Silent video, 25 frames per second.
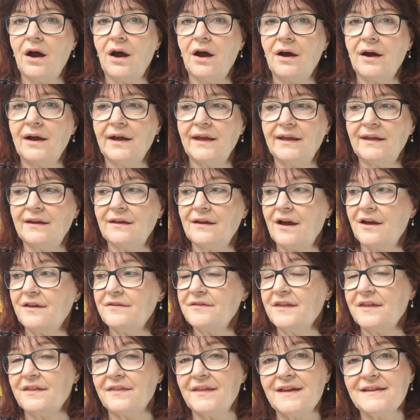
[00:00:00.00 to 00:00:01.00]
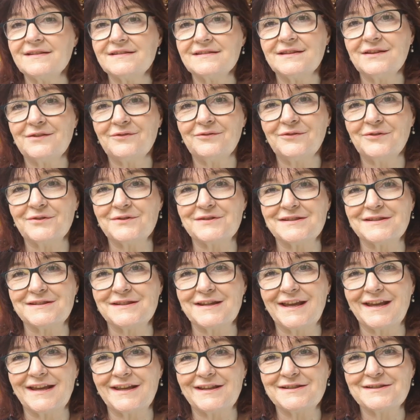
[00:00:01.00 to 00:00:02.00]
I think that's it for
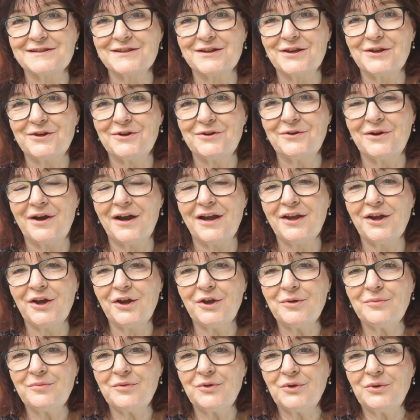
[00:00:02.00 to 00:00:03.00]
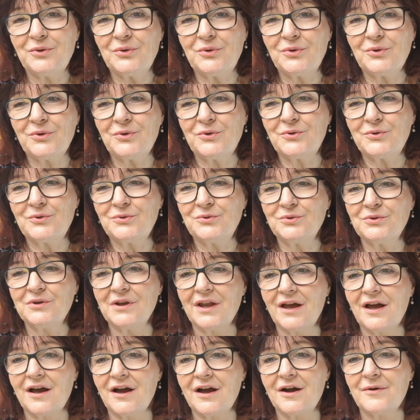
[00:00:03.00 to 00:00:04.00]
today. So I hope you all
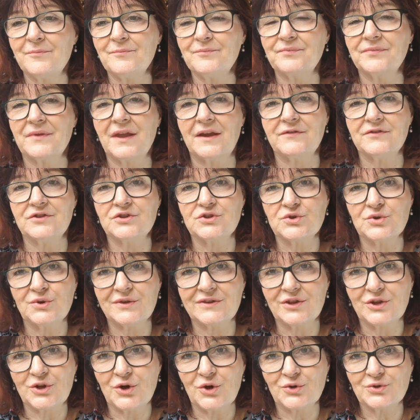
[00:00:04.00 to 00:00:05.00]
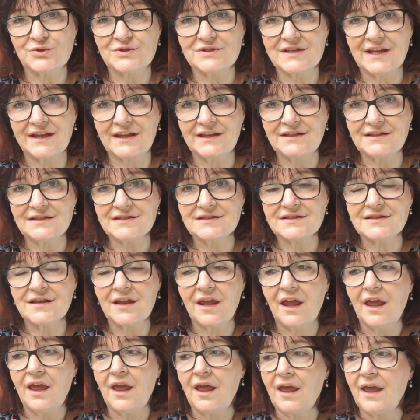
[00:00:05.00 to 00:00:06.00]
have enjoyed the content.
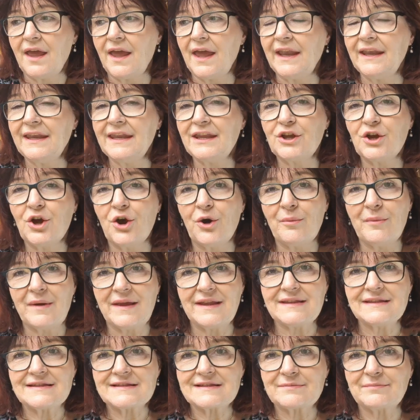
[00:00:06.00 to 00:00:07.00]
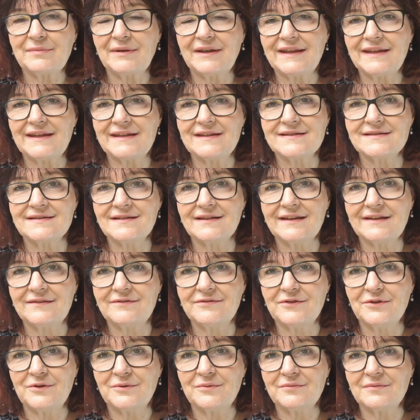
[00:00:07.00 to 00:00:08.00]
Any comments, please
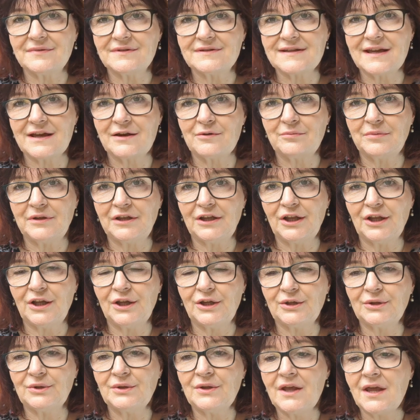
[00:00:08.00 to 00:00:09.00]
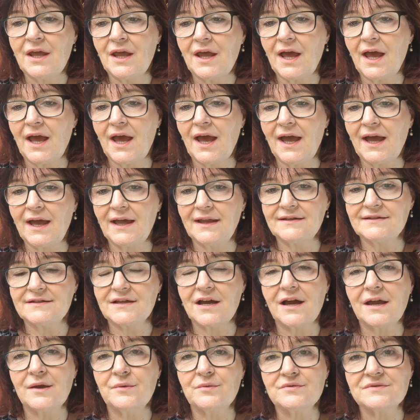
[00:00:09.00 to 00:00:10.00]
leave them down below, and
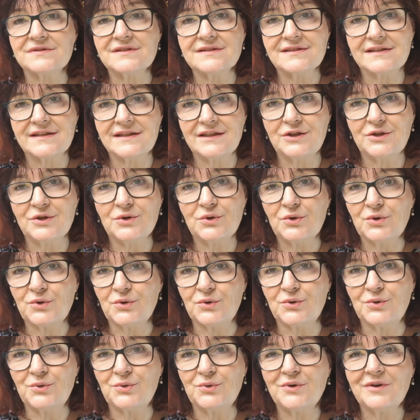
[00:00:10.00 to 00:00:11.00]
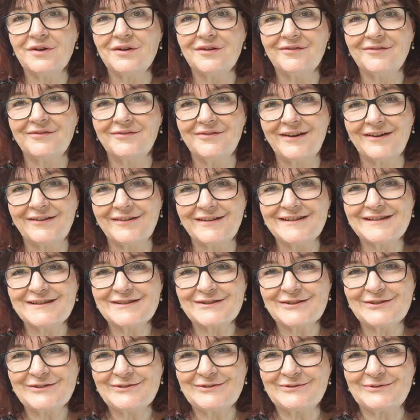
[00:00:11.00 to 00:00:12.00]
I will see you all very
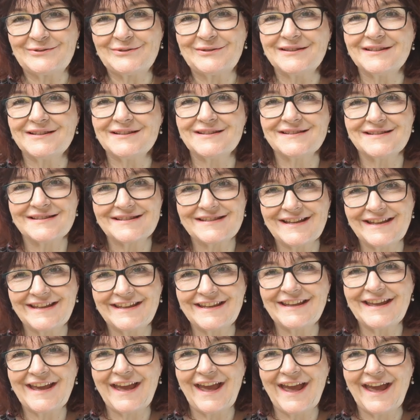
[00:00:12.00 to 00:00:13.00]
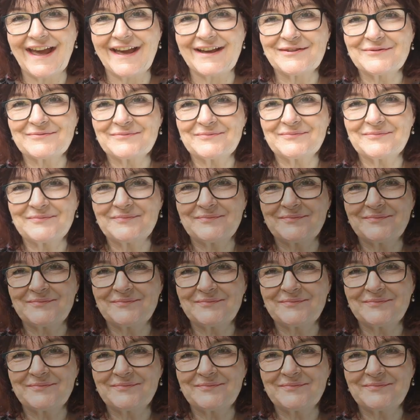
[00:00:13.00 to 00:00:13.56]
soon. Take care.